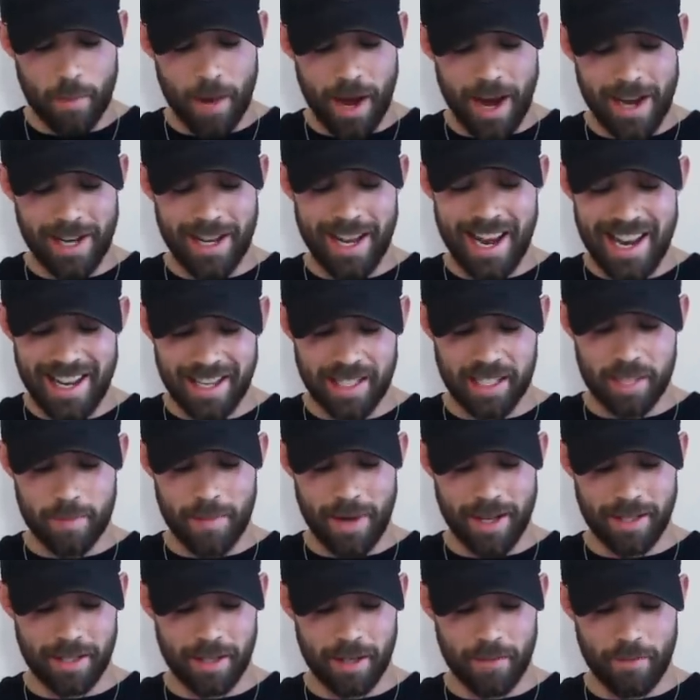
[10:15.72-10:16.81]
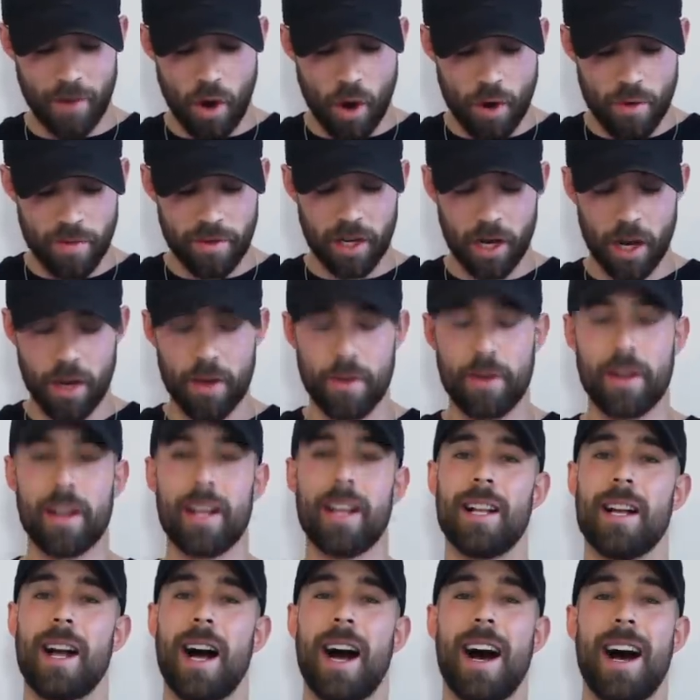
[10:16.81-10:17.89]
buy an inexpensive overcoat,
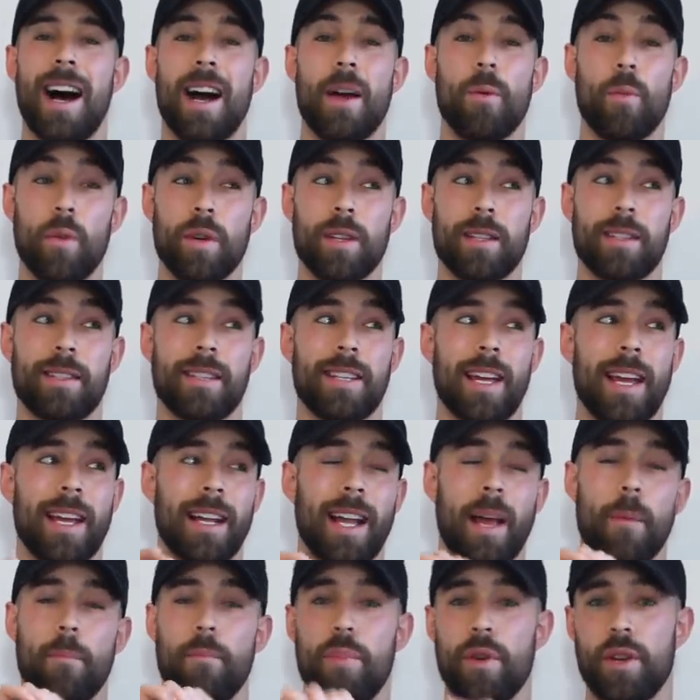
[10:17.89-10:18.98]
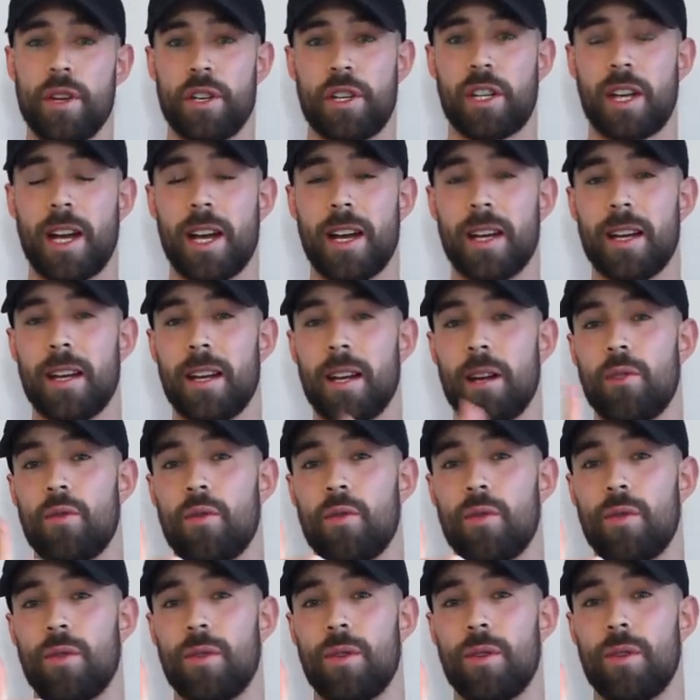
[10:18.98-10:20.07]
I would say like Bershka
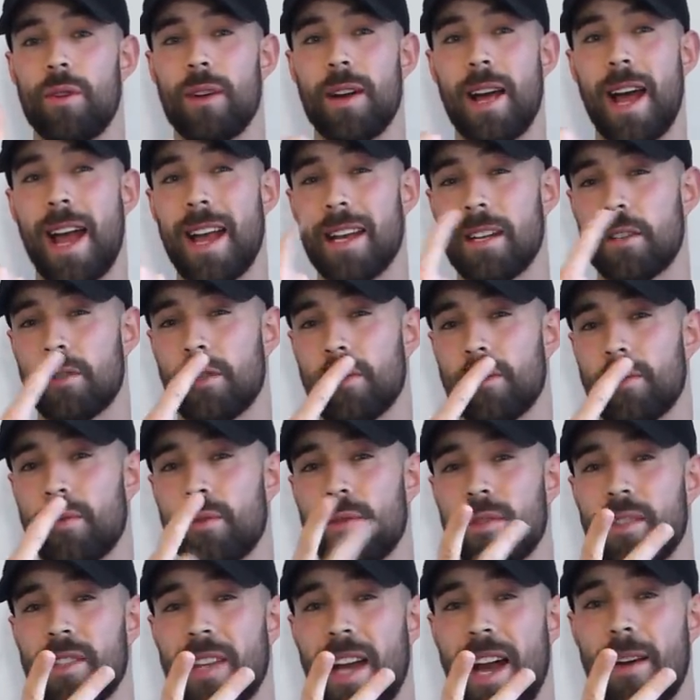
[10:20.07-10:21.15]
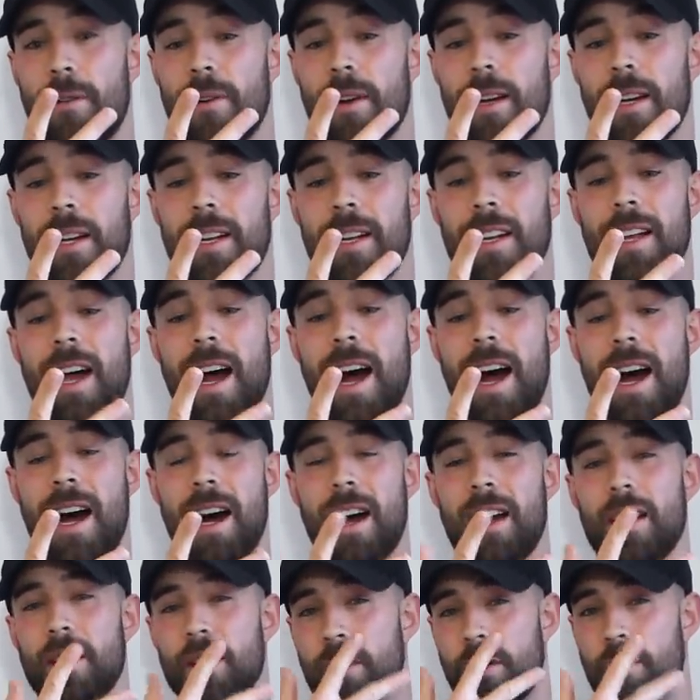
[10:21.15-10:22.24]
or ASOS or Zara.
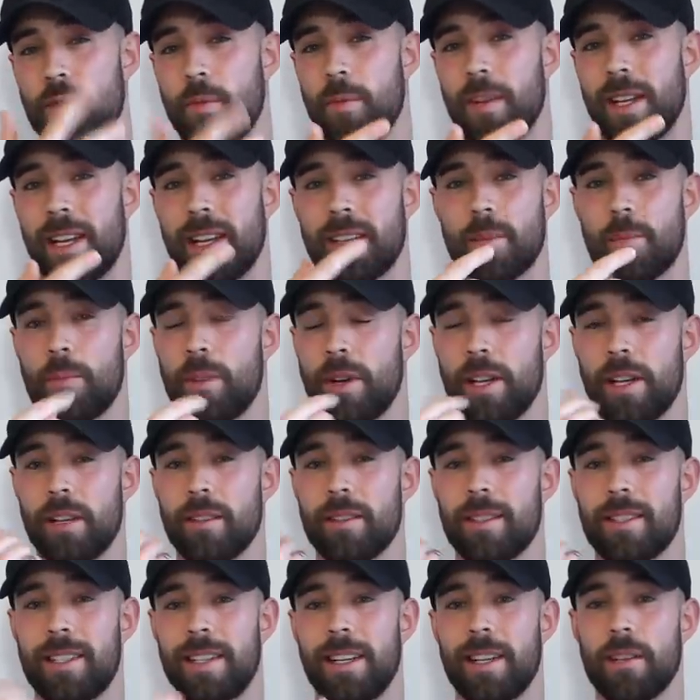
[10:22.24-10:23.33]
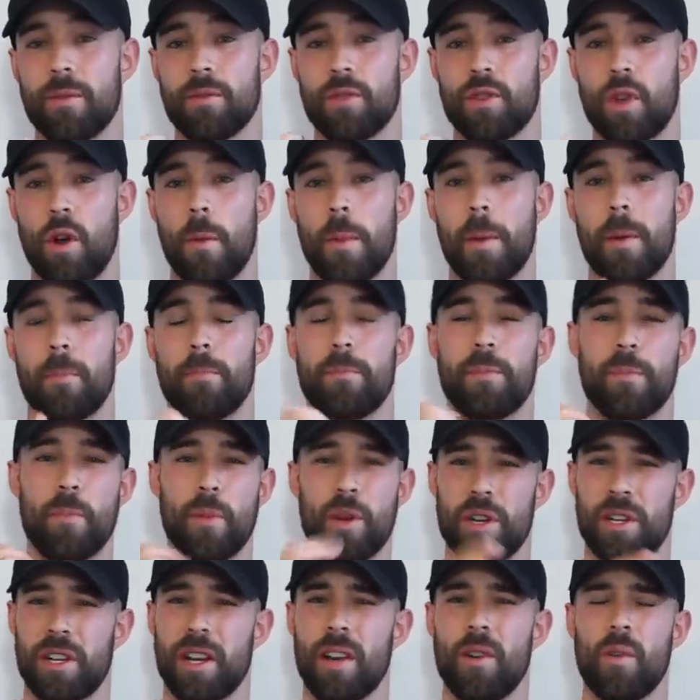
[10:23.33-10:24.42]
You can normally get some pretty good steals on them.
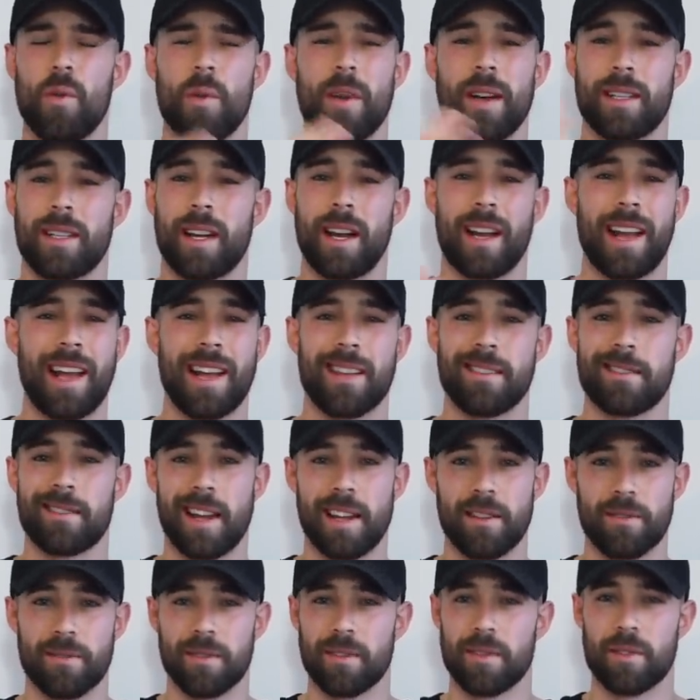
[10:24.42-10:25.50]
Bershka always kind of has sales